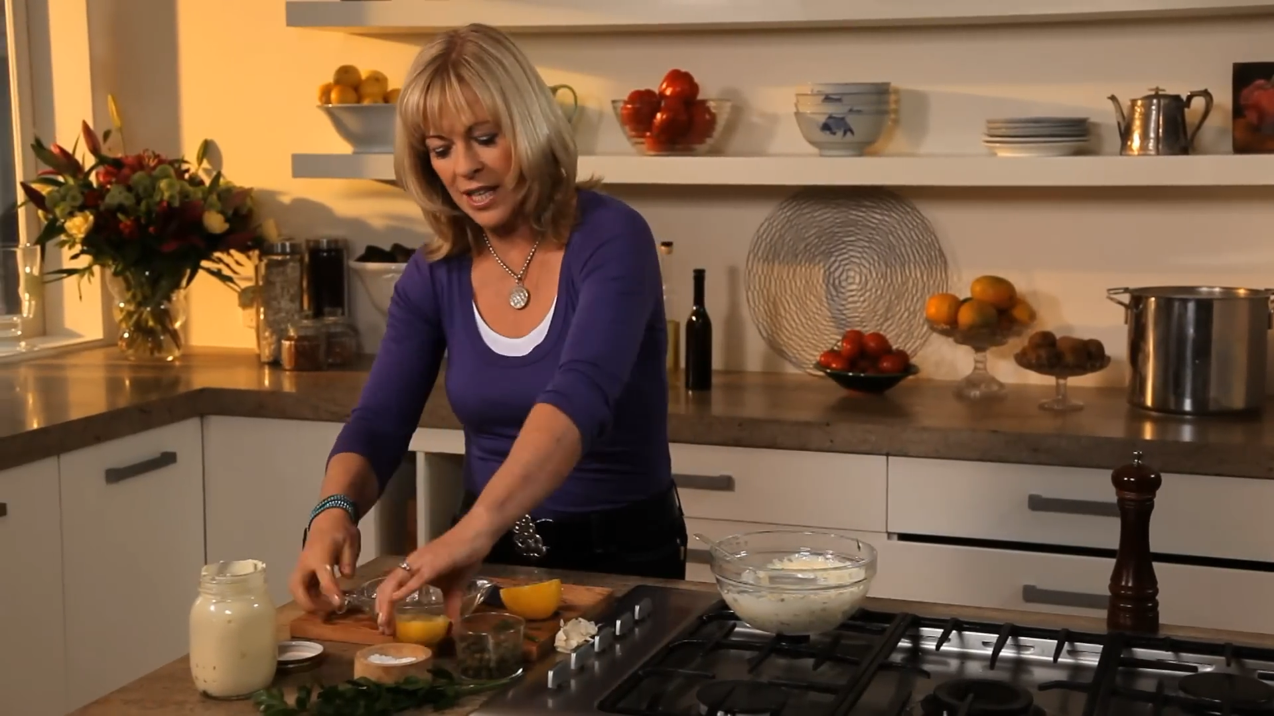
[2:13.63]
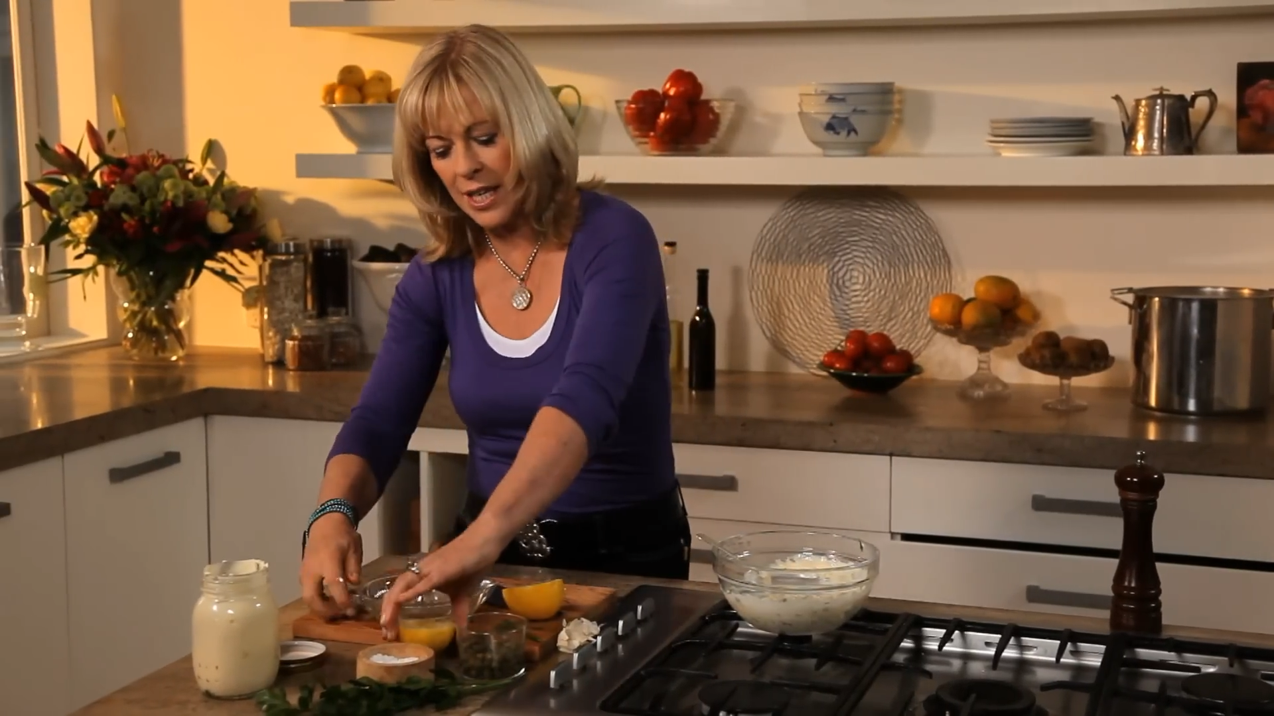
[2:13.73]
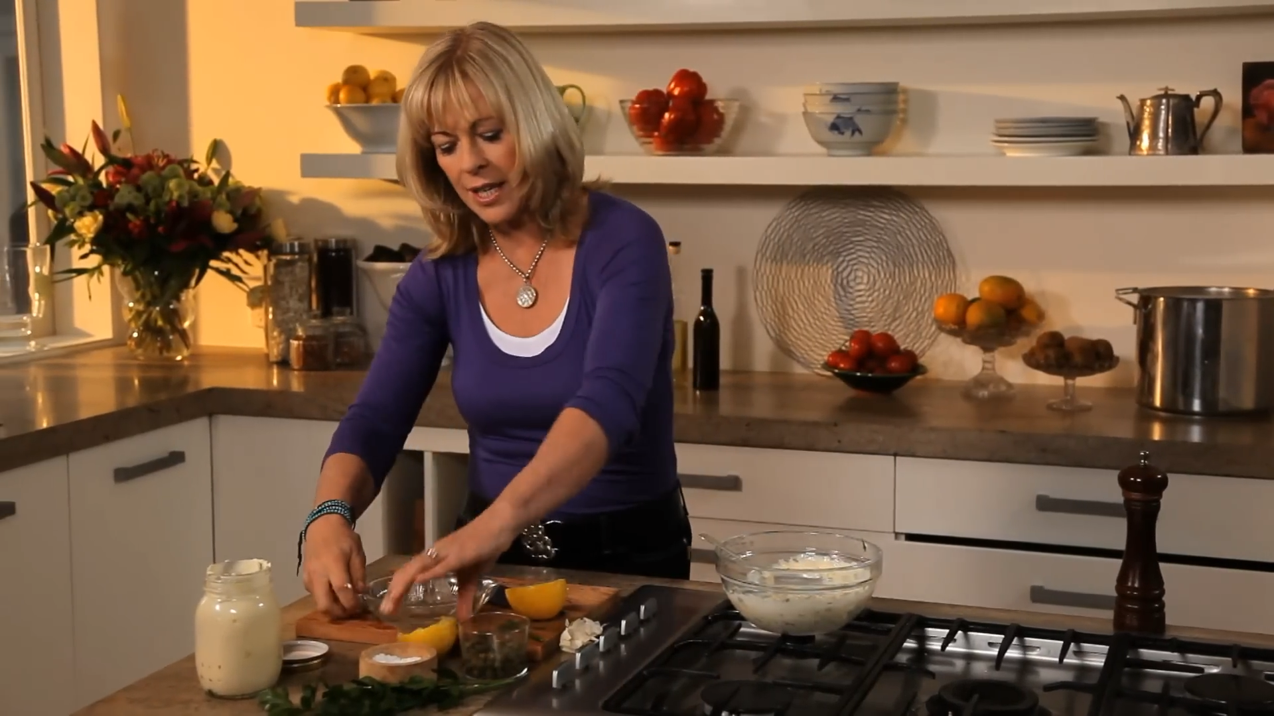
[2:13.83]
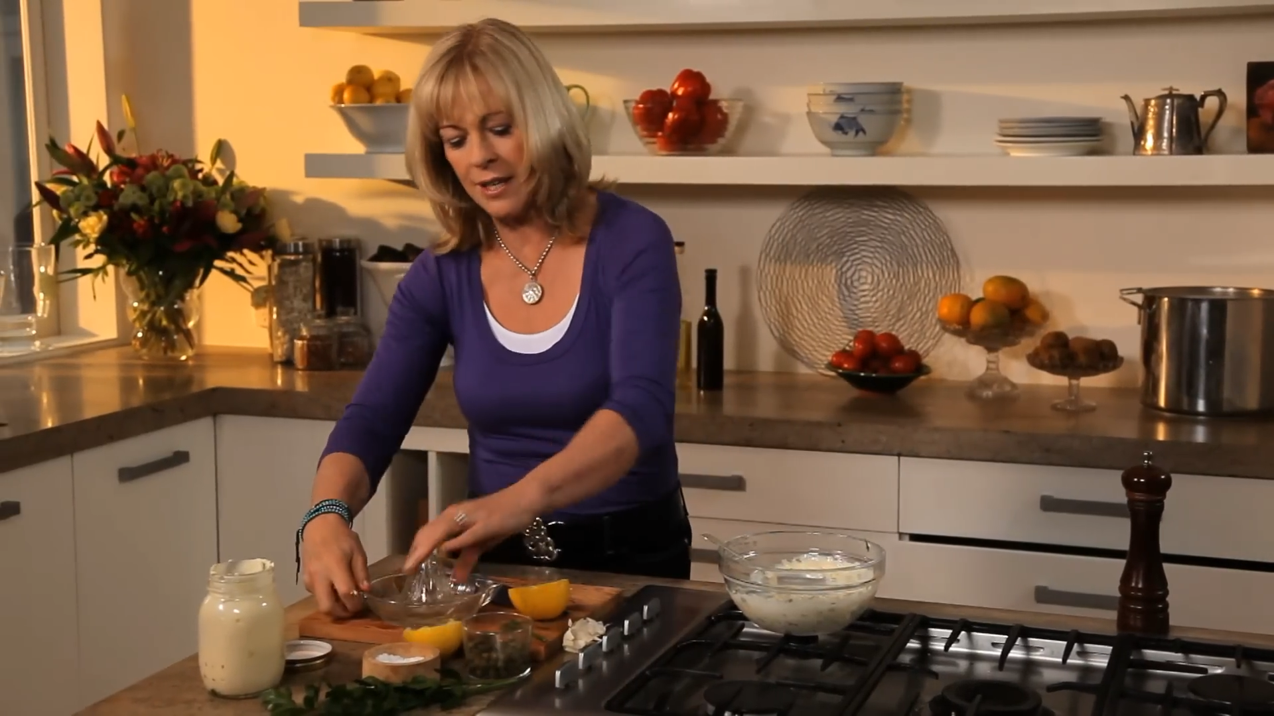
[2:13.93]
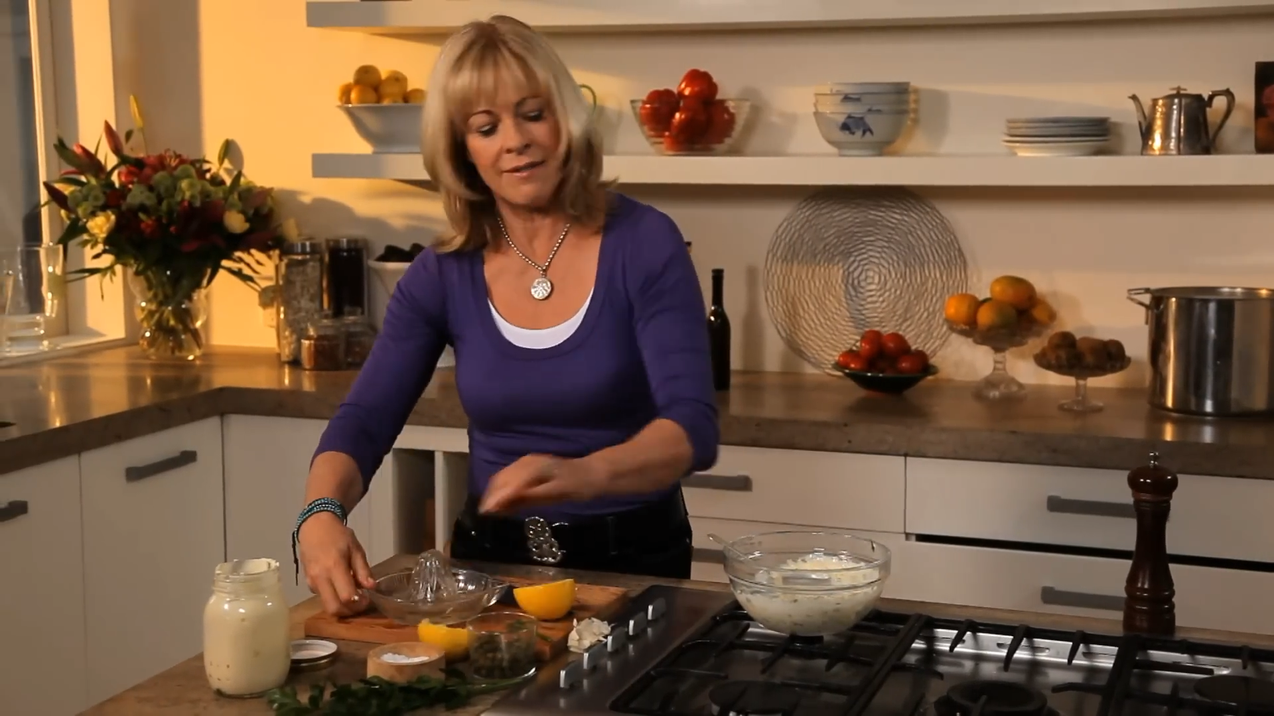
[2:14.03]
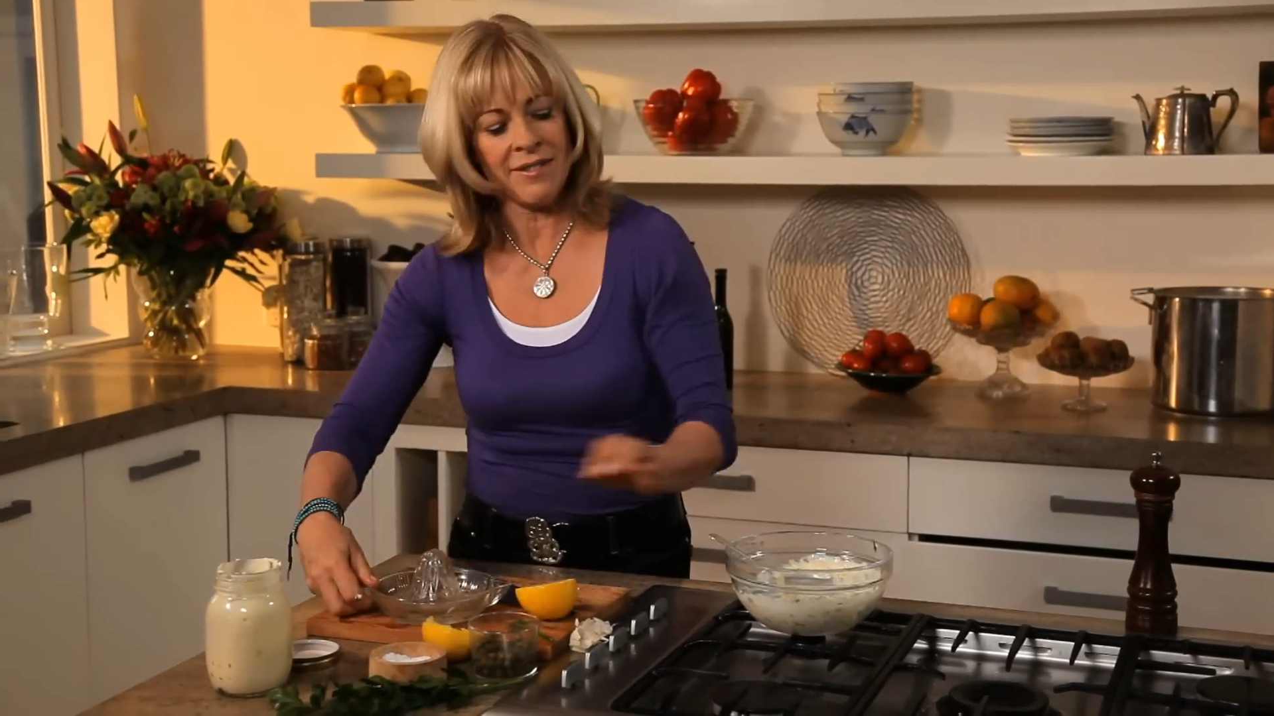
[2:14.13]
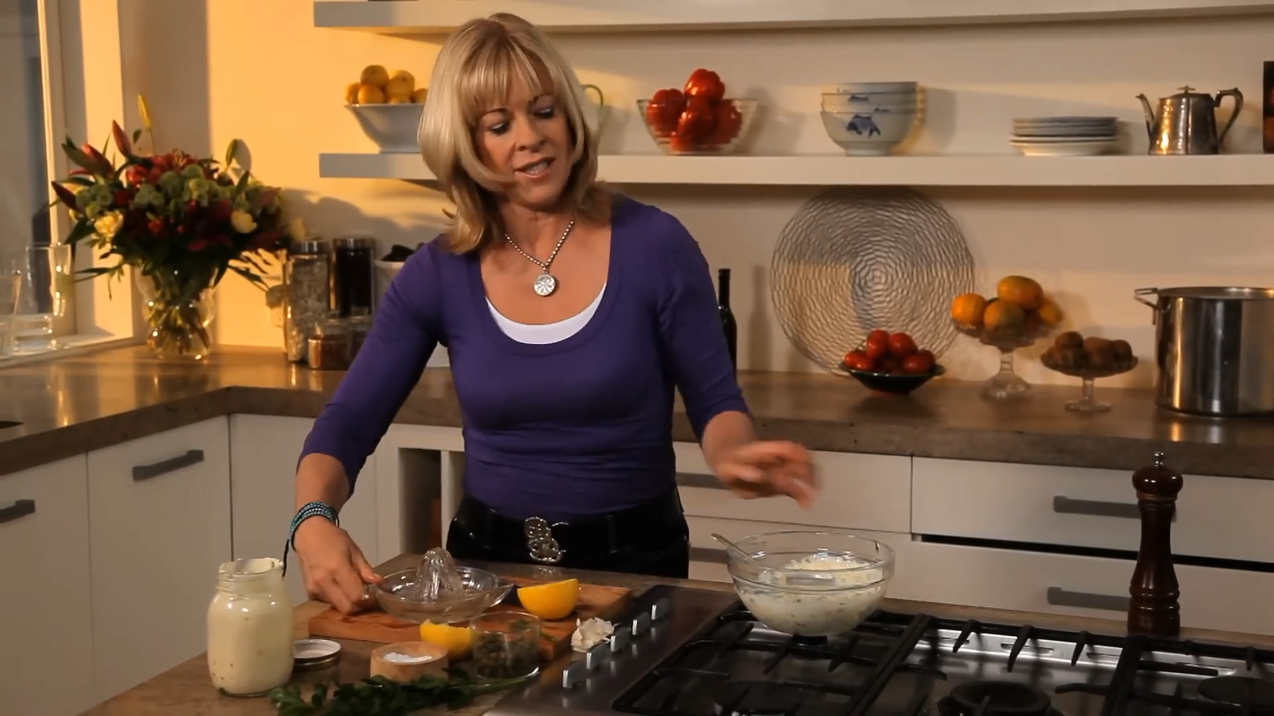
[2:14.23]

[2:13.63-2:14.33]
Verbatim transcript: they have.